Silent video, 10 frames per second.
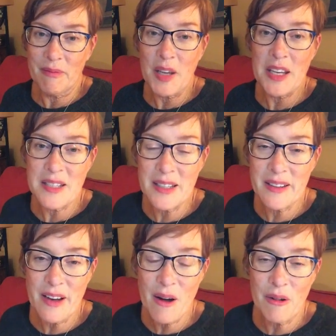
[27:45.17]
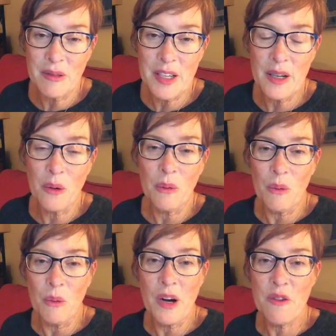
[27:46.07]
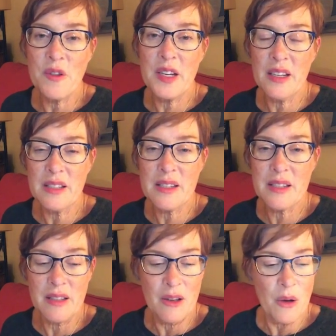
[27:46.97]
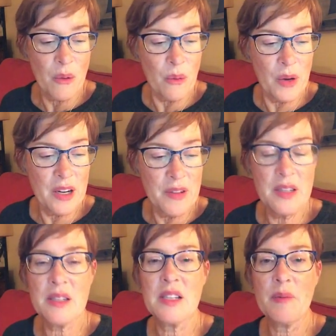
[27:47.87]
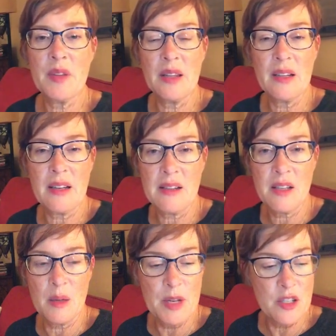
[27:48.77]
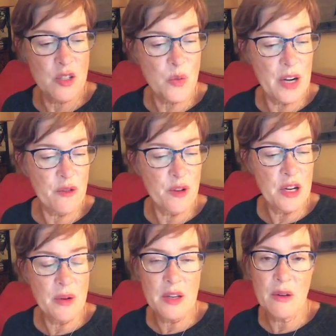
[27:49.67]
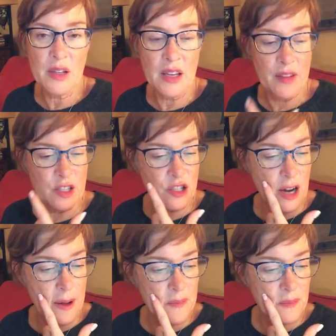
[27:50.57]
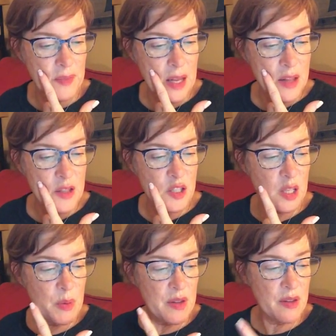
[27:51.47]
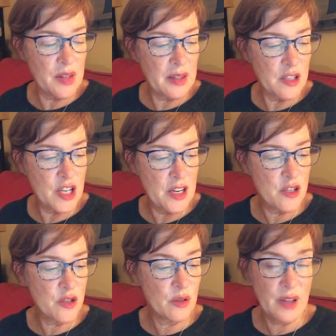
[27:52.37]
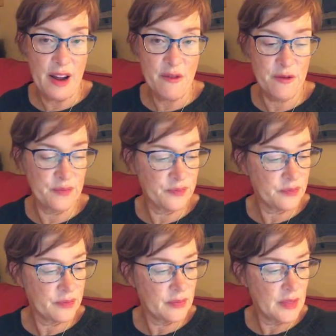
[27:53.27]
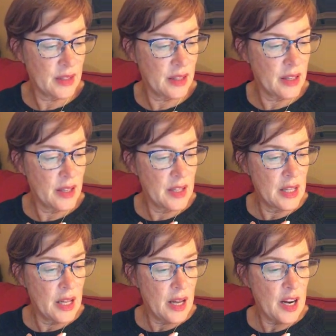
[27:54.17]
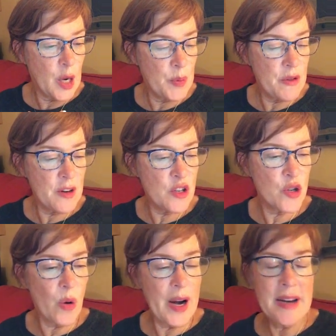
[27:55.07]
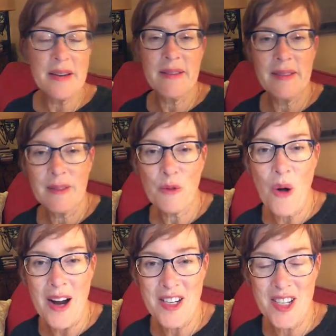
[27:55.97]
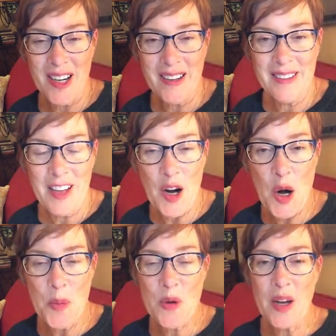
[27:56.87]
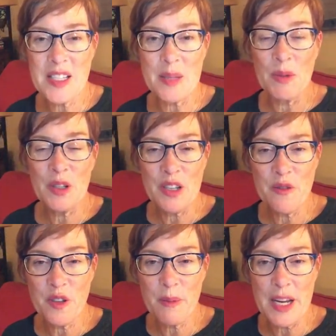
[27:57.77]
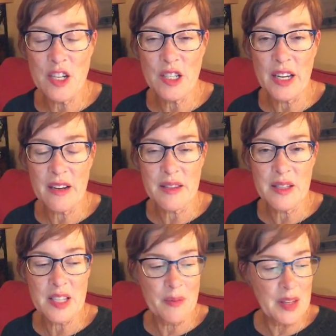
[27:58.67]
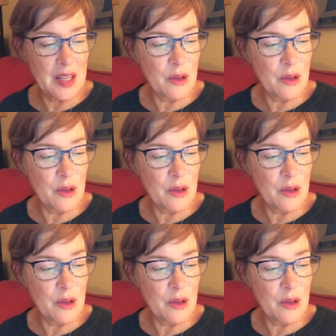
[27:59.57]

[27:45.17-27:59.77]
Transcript: but you didn't know. You know, what if it is? What if it is something that is going to be just right for you and you could give it a shot? This could be the thing that changes your life. I hope you've enjoyed watching. I hope you got some good information out of this, something